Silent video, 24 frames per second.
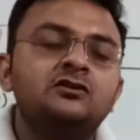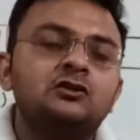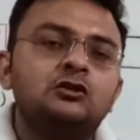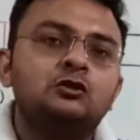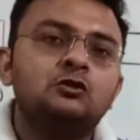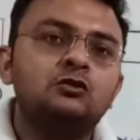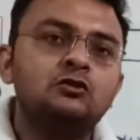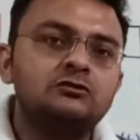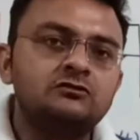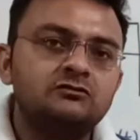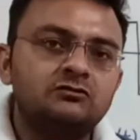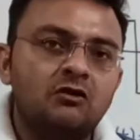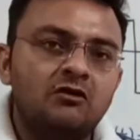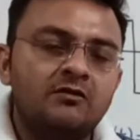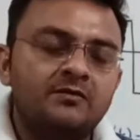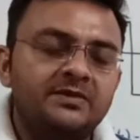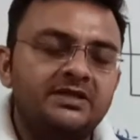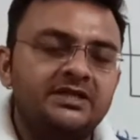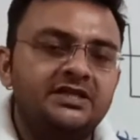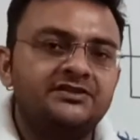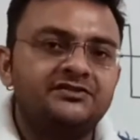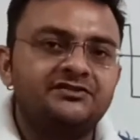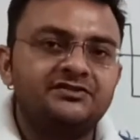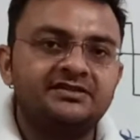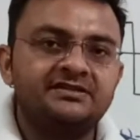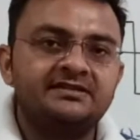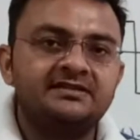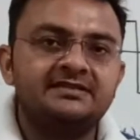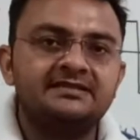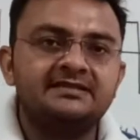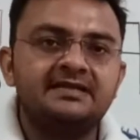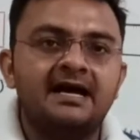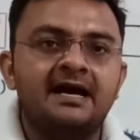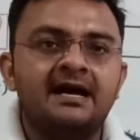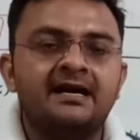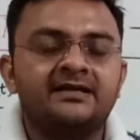Those
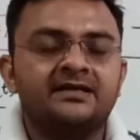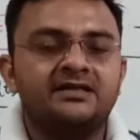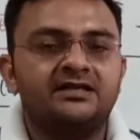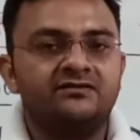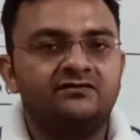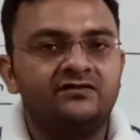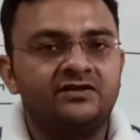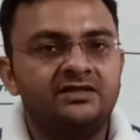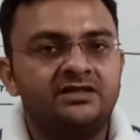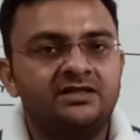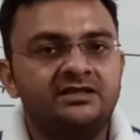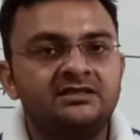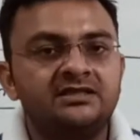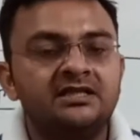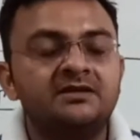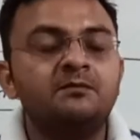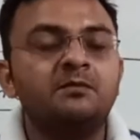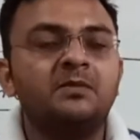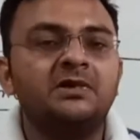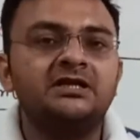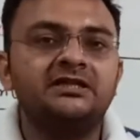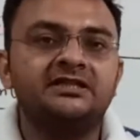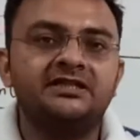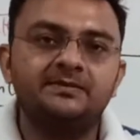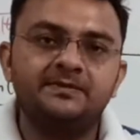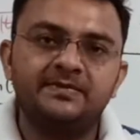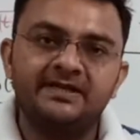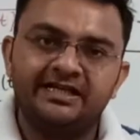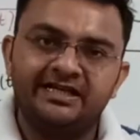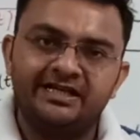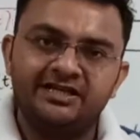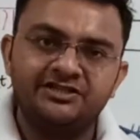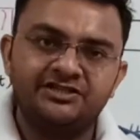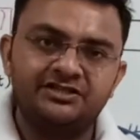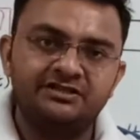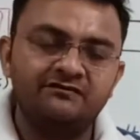combinations are given in the
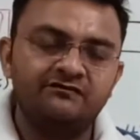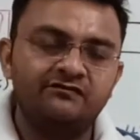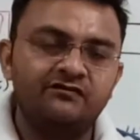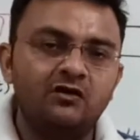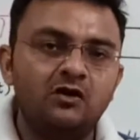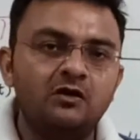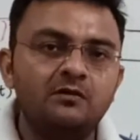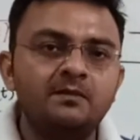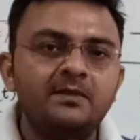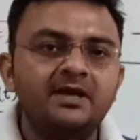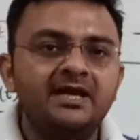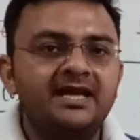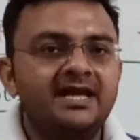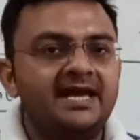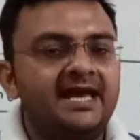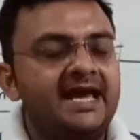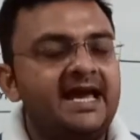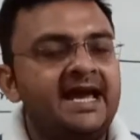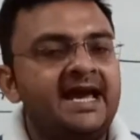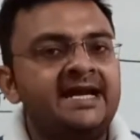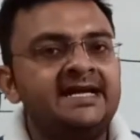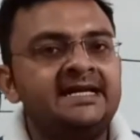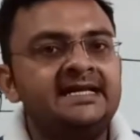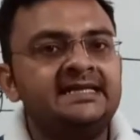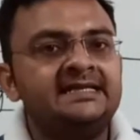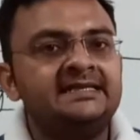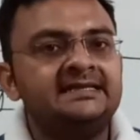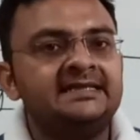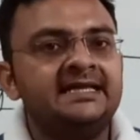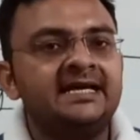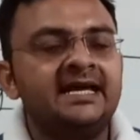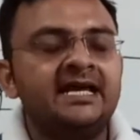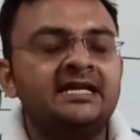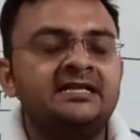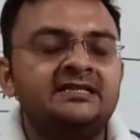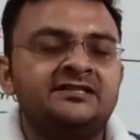multiplication form and in
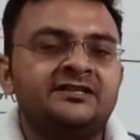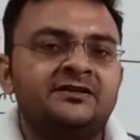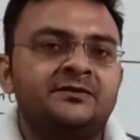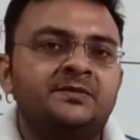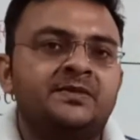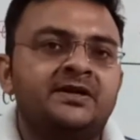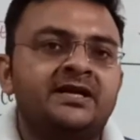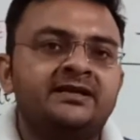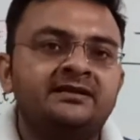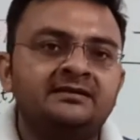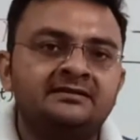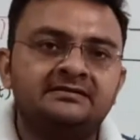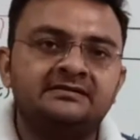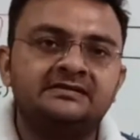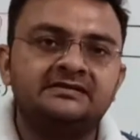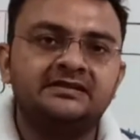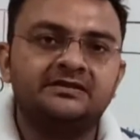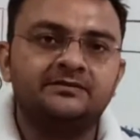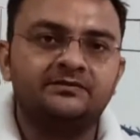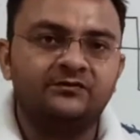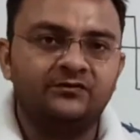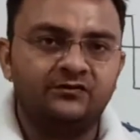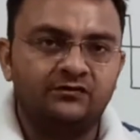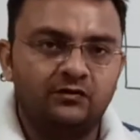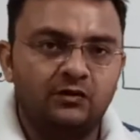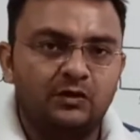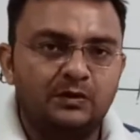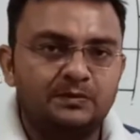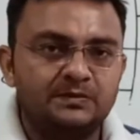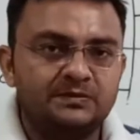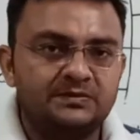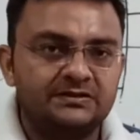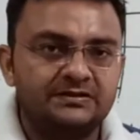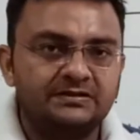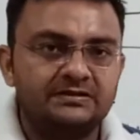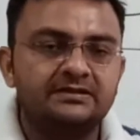the algebraic sum
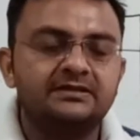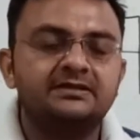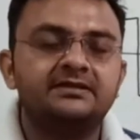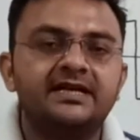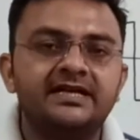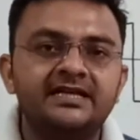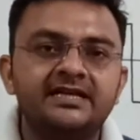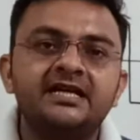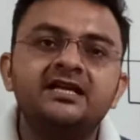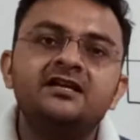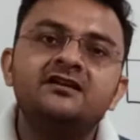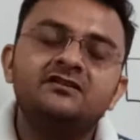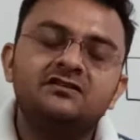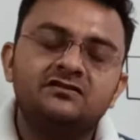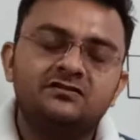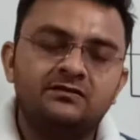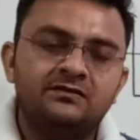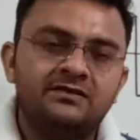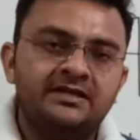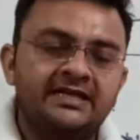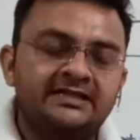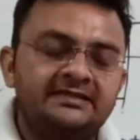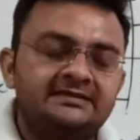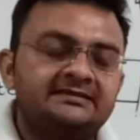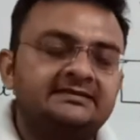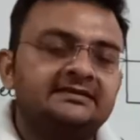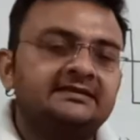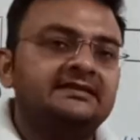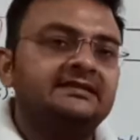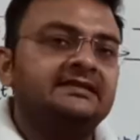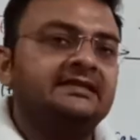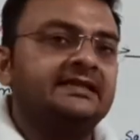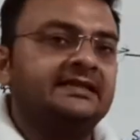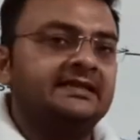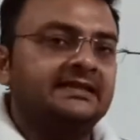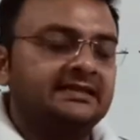forms, right? So let's
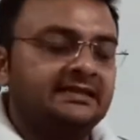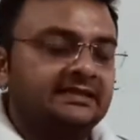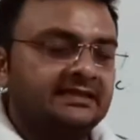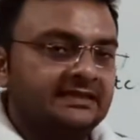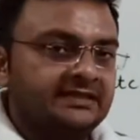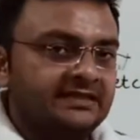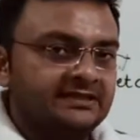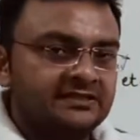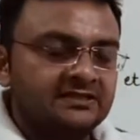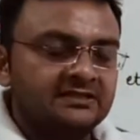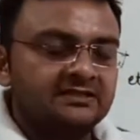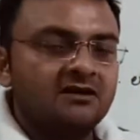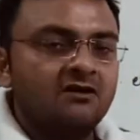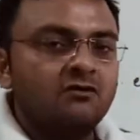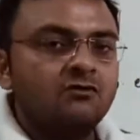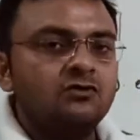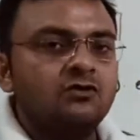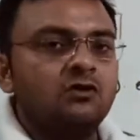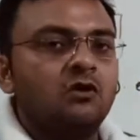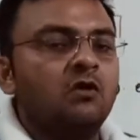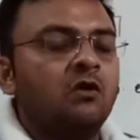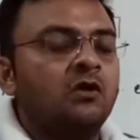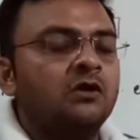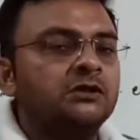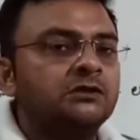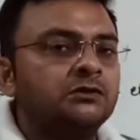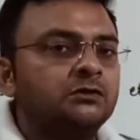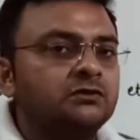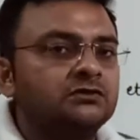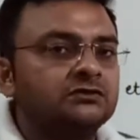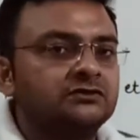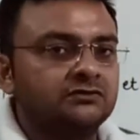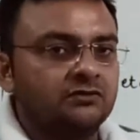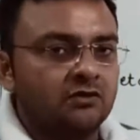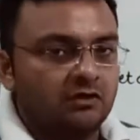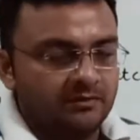list out all
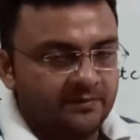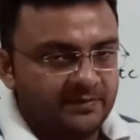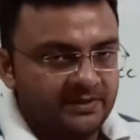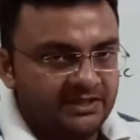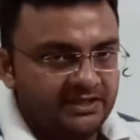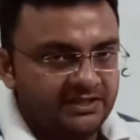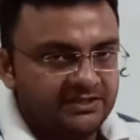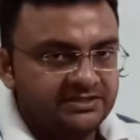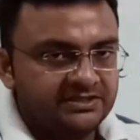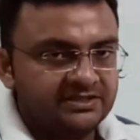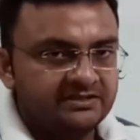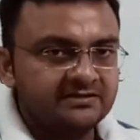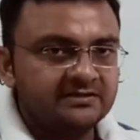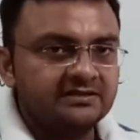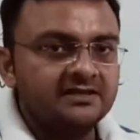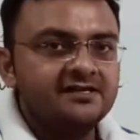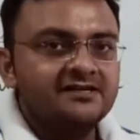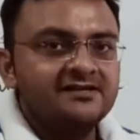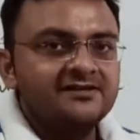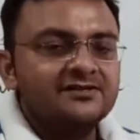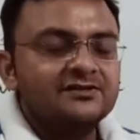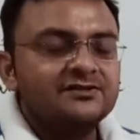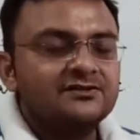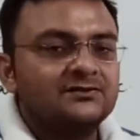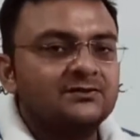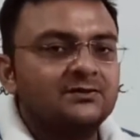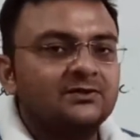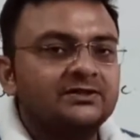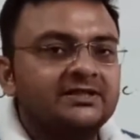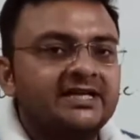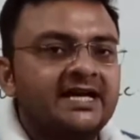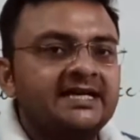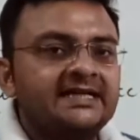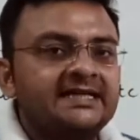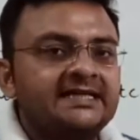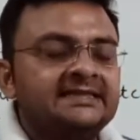those combinations so
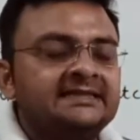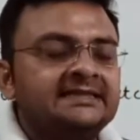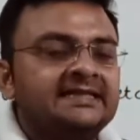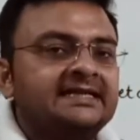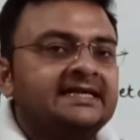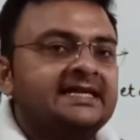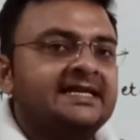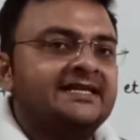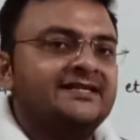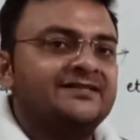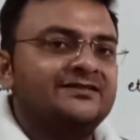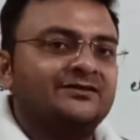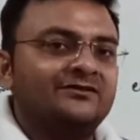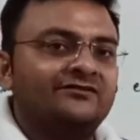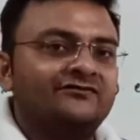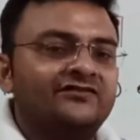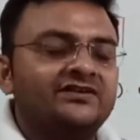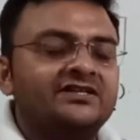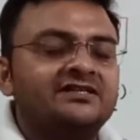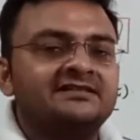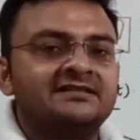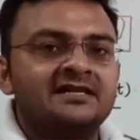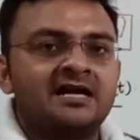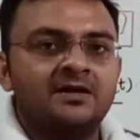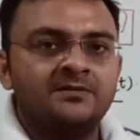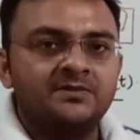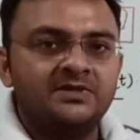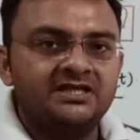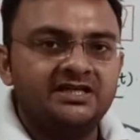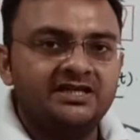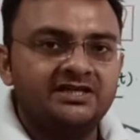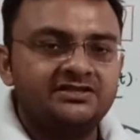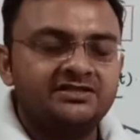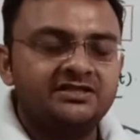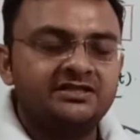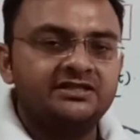that in the case of
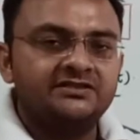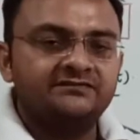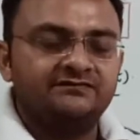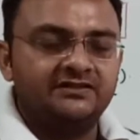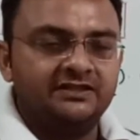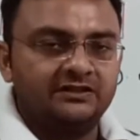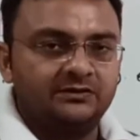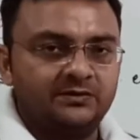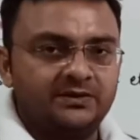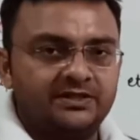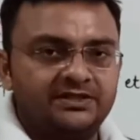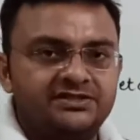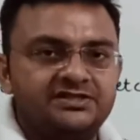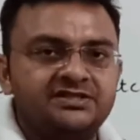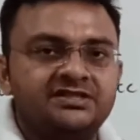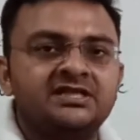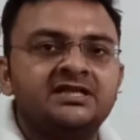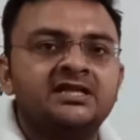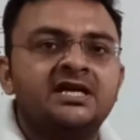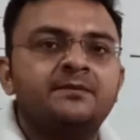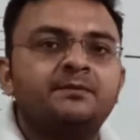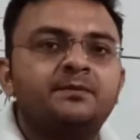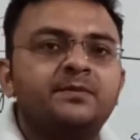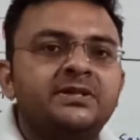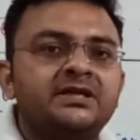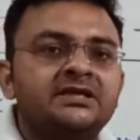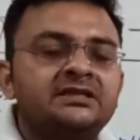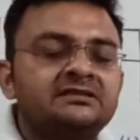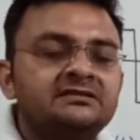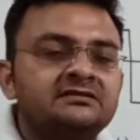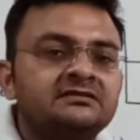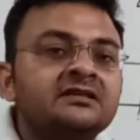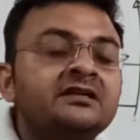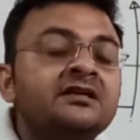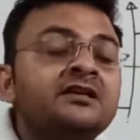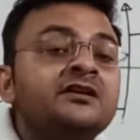examination, if the question
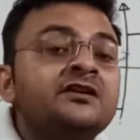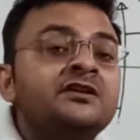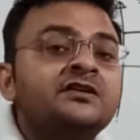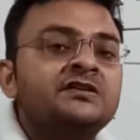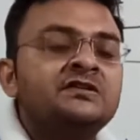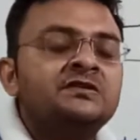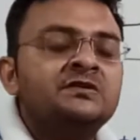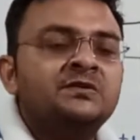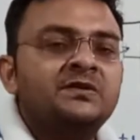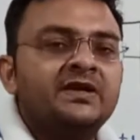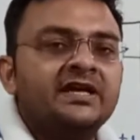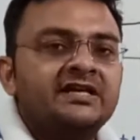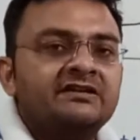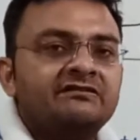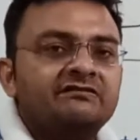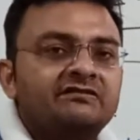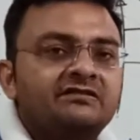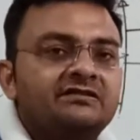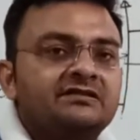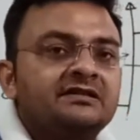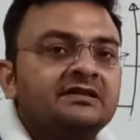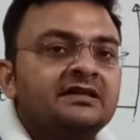appears, you can